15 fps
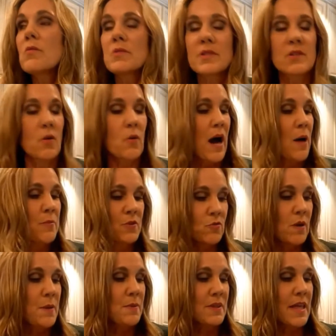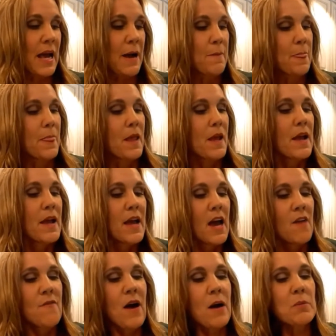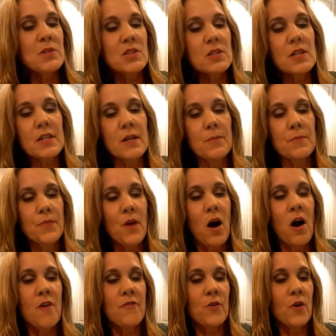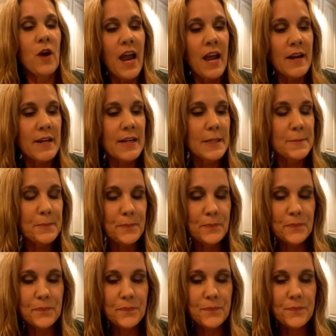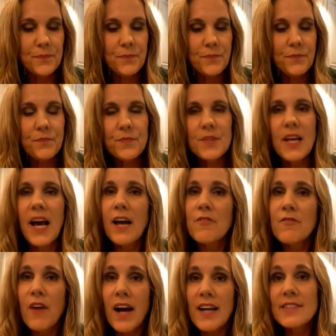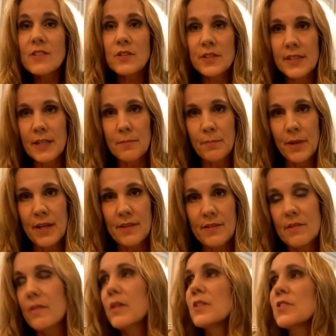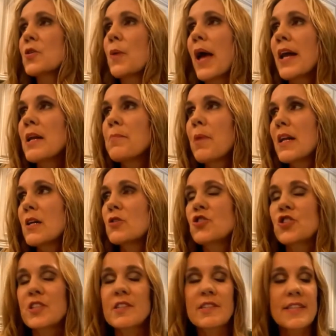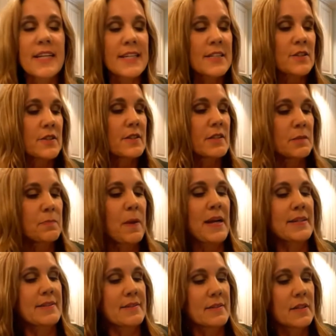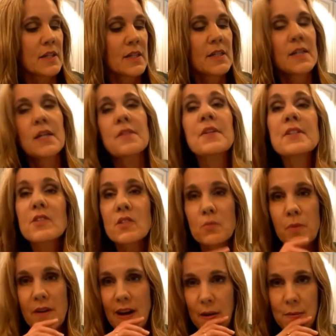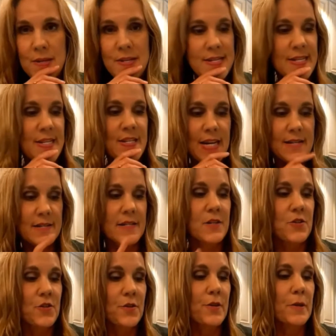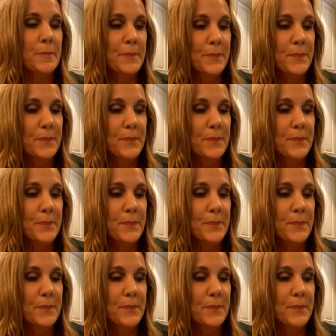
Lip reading: So I was great with that. If I was going to offer any advice or tidbits to anybody who's just getting to the space, this is what I would suggest that you do.